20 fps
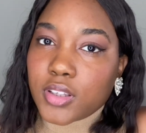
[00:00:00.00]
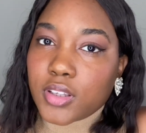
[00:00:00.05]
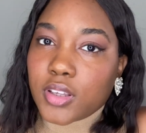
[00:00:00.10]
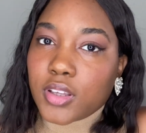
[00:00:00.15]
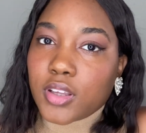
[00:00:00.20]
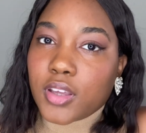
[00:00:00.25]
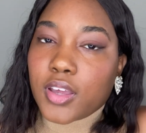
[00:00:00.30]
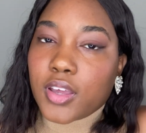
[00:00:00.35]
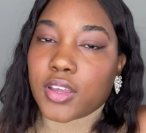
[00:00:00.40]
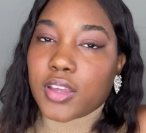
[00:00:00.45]

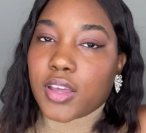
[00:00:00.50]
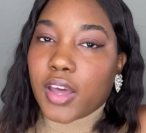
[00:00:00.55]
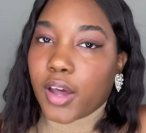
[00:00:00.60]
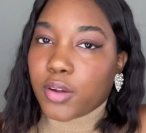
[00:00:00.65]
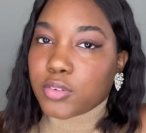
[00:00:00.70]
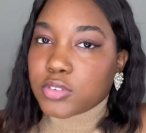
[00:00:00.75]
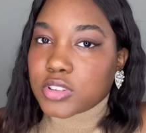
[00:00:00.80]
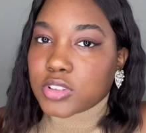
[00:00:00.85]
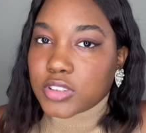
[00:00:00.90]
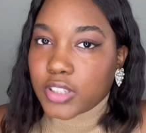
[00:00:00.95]
It
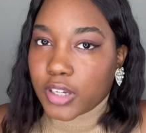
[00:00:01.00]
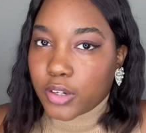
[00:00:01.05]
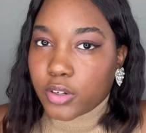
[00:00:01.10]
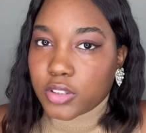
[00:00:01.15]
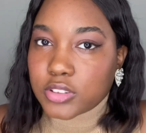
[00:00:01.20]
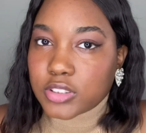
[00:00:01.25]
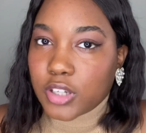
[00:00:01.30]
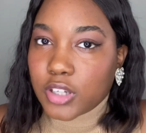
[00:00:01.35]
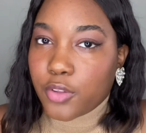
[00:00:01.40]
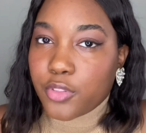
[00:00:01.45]
counts down
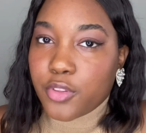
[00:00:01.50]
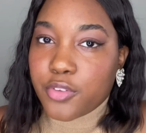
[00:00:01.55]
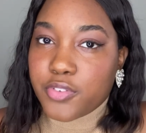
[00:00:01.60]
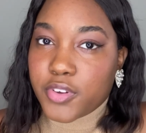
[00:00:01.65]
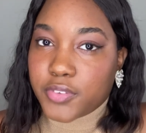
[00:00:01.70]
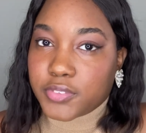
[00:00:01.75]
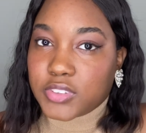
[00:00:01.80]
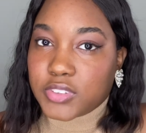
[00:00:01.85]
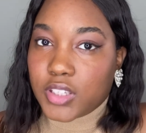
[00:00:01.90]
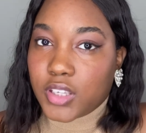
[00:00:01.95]
until the
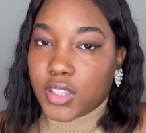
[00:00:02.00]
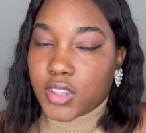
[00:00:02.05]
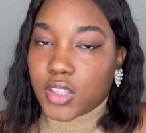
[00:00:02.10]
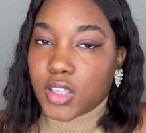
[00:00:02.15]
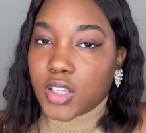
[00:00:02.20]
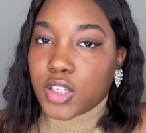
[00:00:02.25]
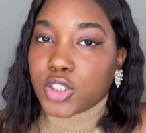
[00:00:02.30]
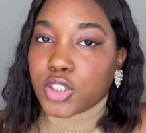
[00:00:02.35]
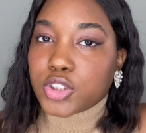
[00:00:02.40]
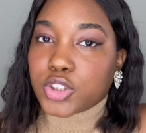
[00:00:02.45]
15th.
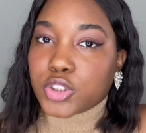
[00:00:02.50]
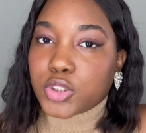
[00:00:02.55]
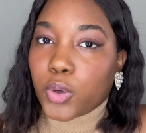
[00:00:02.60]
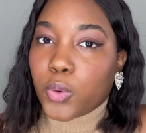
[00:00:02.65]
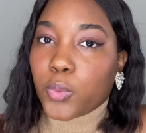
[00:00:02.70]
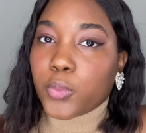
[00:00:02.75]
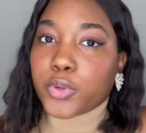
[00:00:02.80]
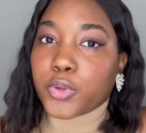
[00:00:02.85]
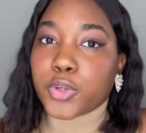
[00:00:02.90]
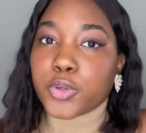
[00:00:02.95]

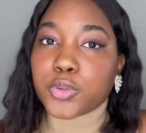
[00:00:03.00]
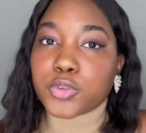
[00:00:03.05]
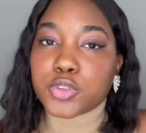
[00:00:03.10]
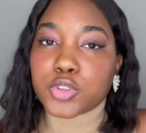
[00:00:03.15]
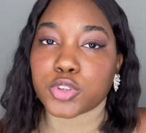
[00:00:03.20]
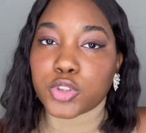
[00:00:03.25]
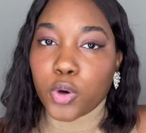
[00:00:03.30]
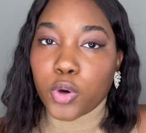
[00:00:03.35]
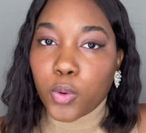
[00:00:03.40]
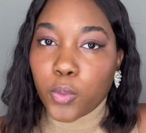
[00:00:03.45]
So you
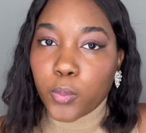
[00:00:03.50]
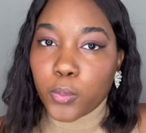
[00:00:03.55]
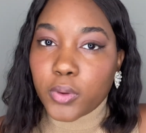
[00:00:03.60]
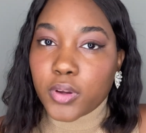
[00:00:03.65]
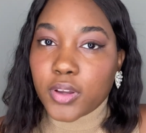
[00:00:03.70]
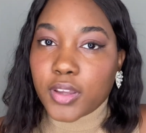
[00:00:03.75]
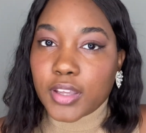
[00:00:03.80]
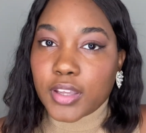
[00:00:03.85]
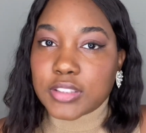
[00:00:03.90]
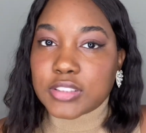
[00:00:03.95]

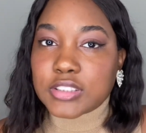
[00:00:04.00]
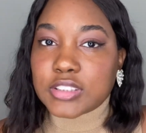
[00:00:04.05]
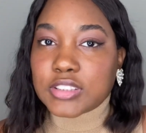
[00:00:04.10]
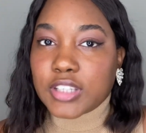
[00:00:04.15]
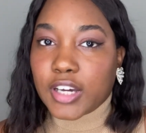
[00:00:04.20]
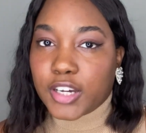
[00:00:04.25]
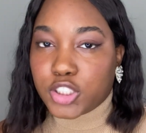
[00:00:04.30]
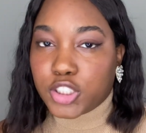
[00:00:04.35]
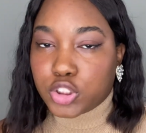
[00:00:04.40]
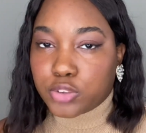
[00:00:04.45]
don't get
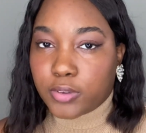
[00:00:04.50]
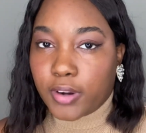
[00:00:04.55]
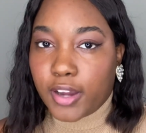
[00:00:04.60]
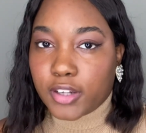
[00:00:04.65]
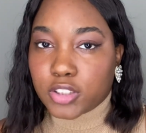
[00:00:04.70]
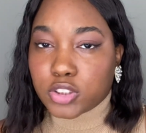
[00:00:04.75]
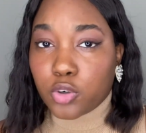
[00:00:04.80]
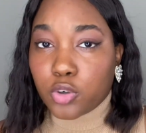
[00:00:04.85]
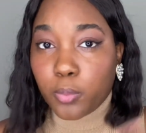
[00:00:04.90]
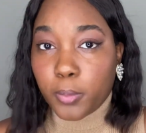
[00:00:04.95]

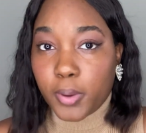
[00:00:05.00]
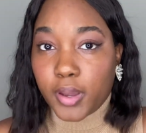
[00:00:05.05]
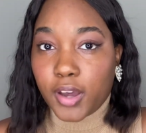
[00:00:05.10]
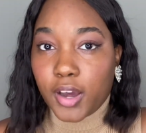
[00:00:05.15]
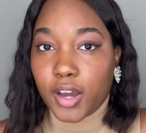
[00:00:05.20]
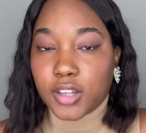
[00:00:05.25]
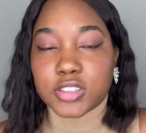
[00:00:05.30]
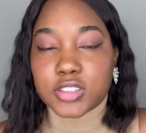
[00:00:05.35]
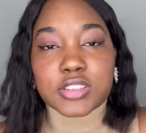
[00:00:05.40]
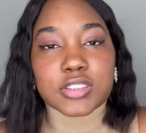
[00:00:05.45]
sidetracked. Oh my
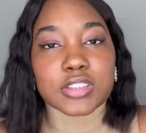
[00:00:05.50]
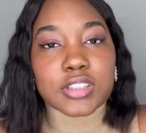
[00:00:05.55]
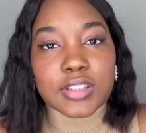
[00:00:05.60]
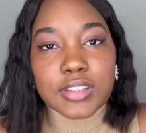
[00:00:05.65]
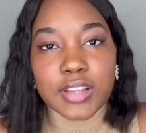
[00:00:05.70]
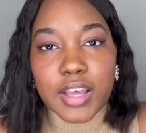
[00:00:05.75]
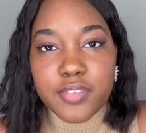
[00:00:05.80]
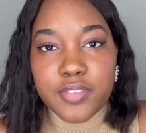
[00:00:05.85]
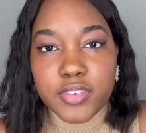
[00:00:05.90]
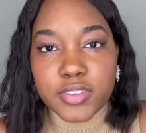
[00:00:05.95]
gosh, it's the
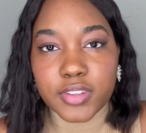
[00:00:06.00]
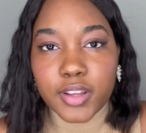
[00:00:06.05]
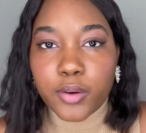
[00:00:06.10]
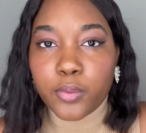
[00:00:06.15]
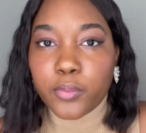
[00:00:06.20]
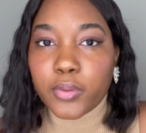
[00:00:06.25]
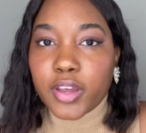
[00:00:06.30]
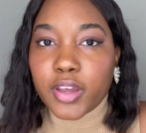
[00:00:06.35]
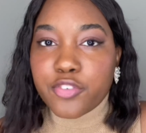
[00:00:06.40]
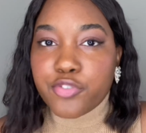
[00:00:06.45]
11th. I
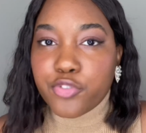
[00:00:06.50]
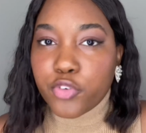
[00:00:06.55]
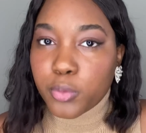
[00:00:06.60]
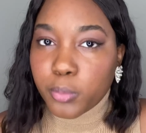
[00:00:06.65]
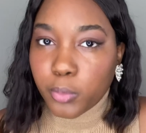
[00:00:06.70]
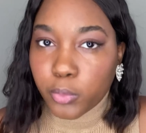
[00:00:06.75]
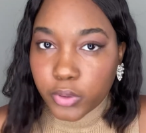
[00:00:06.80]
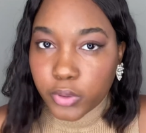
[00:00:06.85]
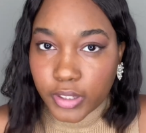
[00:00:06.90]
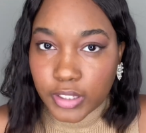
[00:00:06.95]
only have 4
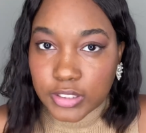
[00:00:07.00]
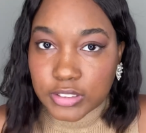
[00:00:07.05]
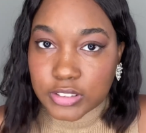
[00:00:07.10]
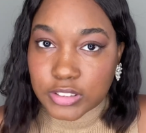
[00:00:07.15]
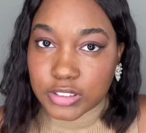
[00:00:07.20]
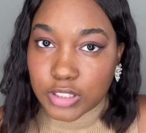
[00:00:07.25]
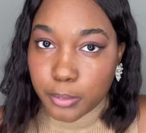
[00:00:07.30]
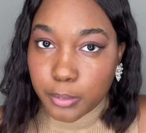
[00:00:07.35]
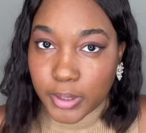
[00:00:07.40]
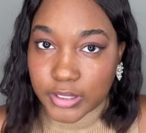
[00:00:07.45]
more days
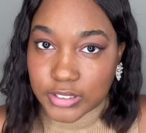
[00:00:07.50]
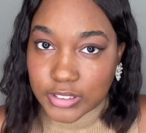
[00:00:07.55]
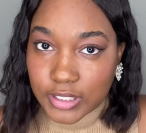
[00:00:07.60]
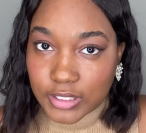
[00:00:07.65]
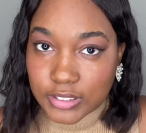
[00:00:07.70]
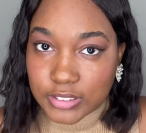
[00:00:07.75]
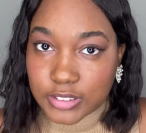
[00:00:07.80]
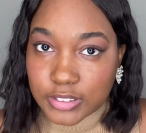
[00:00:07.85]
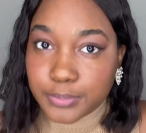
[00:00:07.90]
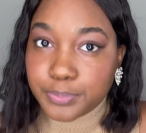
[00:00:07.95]
until my
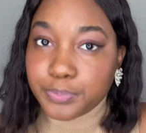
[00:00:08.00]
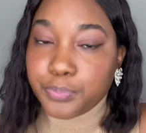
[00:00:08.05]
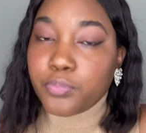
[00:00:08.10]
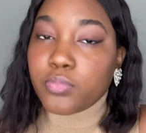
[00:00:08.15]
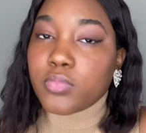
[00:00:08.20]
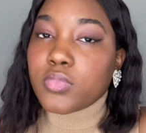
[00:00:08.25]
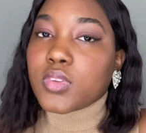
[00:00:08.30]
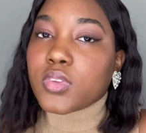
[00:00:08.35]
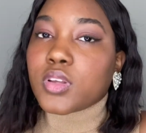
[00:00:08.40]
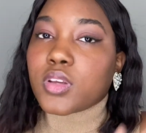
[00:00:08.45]
test.
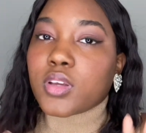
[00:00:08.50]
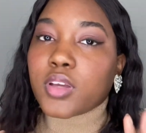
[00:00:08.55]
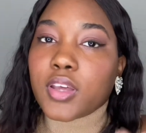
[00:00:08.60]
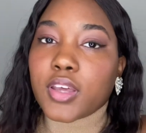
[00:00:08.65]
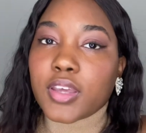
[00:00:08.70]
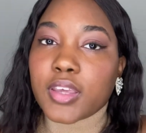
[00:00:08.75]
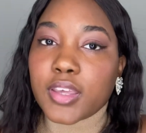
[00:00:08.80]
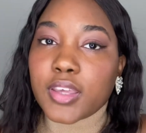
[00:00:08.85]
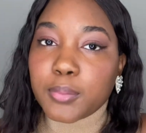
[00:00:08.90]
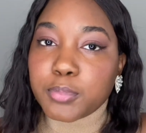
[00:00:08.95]

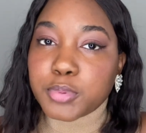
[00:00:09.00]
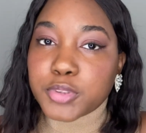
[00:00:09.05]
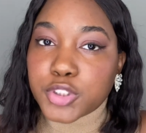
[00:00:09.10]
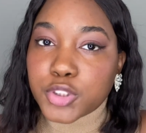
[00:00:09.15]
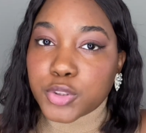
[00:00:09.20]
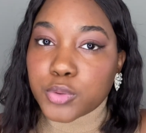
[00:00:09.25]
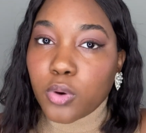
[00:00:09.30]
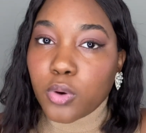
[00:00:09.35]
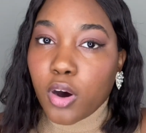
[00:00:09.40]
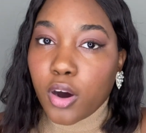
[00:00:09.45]
It keeps
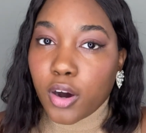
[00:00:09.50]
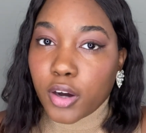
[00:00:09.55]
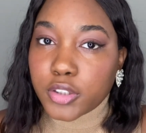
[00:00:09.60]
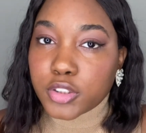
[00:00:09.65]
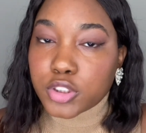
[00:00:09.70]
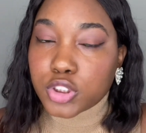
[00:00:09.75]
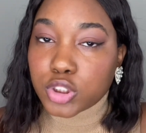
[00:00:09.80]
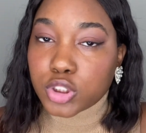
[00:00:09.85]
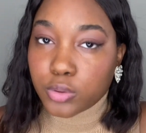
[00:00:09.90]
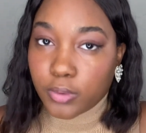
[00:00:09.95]
you
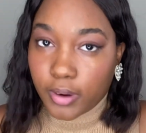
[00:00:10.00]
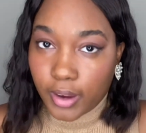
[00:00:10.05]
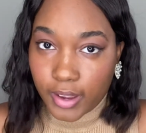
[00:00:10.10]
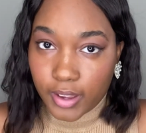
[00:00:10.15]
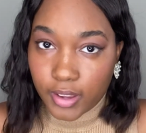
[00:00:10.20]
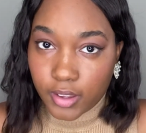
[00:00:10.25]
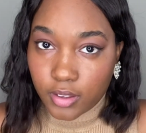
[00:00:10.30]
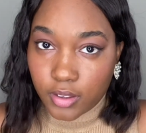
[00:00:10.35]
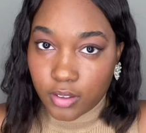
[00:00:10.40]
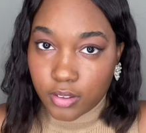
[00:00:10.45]
on
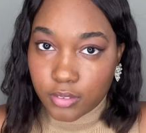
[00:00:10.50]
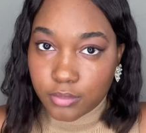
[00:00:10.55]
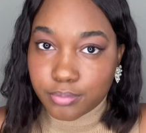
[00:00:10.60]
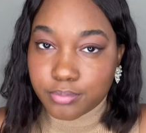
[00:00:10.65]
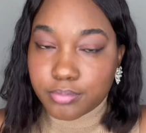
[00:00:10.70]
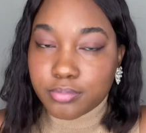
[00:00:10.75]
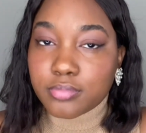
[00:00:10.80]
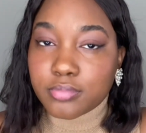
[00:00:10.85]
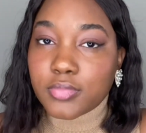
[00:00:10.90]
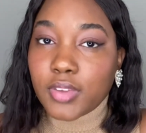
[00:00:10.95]
track.
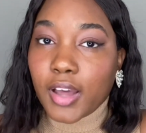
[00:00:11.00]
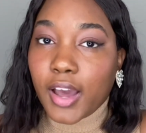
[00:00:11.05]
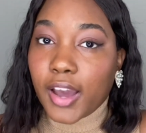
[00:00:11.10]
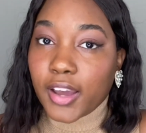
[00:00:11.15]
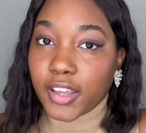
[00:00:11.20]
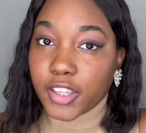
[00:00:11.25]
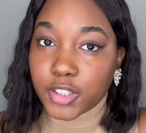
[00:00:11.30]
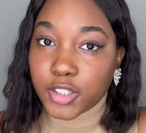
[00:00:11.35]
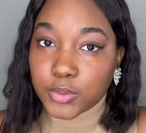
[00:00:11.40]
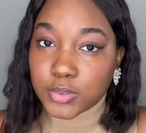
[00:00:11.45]
I
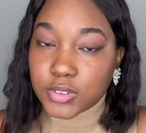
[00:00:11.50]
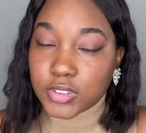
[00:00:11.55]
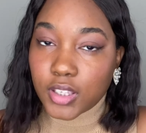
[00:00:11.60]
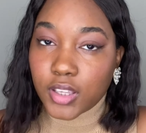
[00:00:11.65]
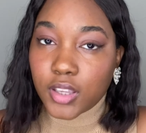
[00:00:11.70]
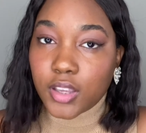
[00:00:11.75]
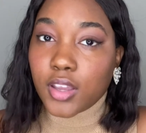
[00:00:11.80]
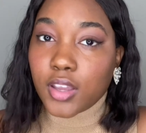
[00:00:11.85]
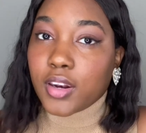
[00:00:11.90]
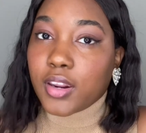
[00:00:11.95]
use
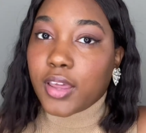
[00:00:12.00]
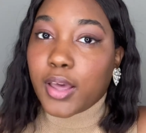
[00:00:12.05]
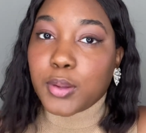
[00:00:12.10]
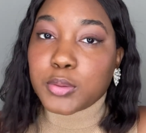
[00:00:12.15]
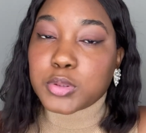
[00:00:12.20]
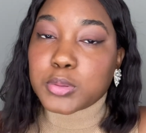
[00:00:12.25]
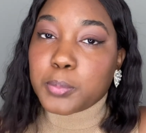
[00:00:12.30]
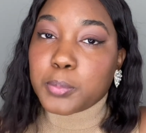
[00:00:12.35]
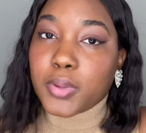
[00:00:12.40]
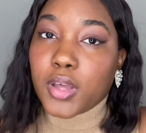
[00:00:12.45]
it and it
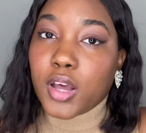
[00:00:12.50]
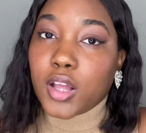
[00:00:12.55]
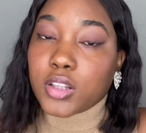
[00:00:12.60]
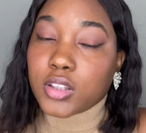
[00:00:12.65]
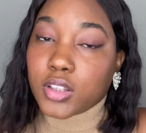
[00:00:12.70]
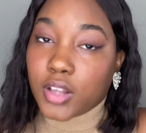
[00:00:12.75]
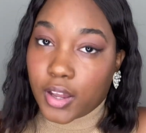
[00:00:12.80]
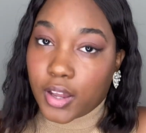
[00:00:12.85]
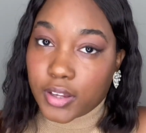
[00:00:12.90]
helps me a lot.